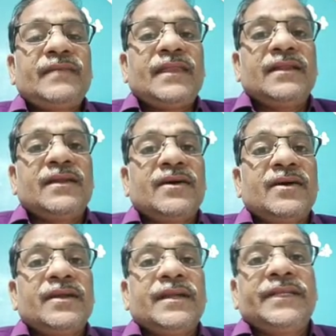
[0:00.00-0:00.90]
The
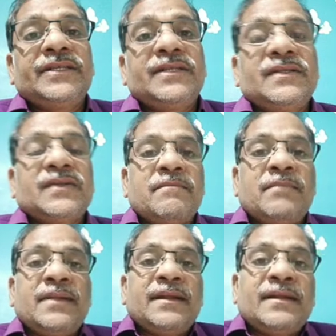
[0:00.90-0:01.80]
organization is
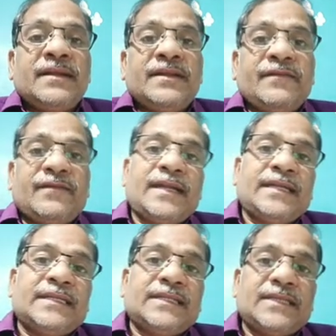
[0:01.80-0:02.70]
completely different
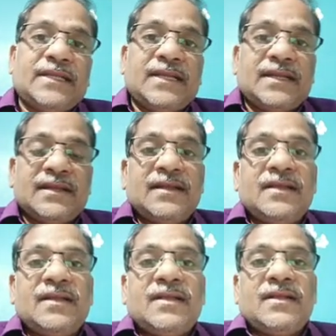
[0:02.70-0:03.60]
in
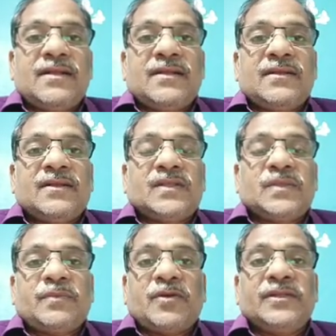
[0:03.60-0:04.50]

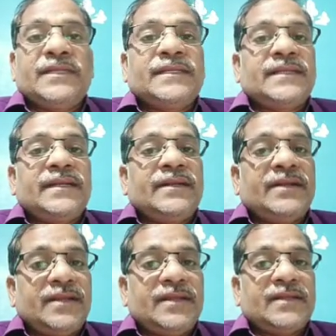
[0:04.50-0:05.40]
sponges and
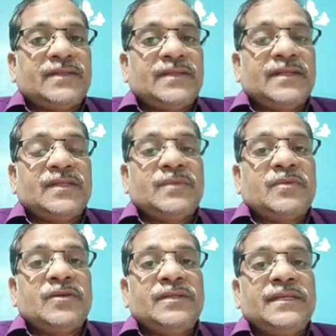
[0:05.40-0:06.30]
Cnidarians. In
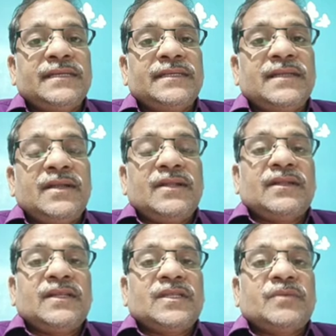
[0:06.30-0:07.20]
sponges,
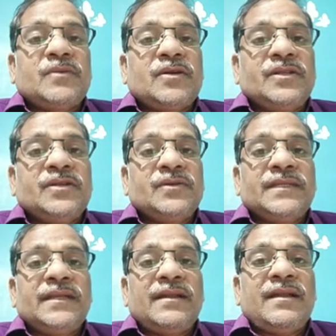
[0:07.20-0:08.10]
the
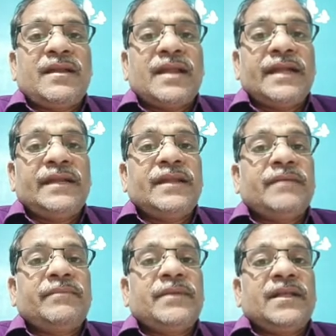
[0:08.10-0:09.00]
spongiocele lined up
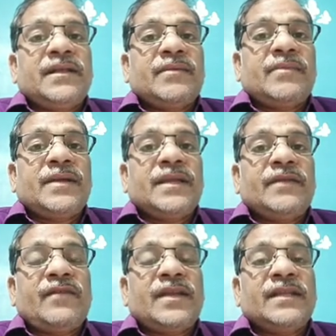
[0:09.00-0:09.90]
by
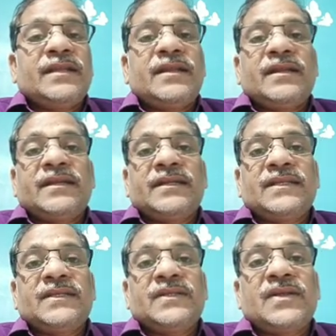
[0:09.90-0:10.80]
flagellated
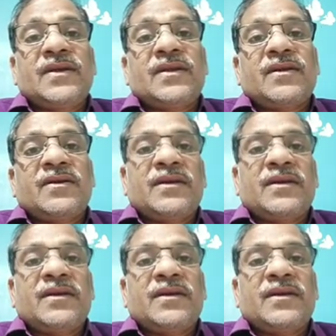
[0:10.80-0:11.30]
cells, they are collar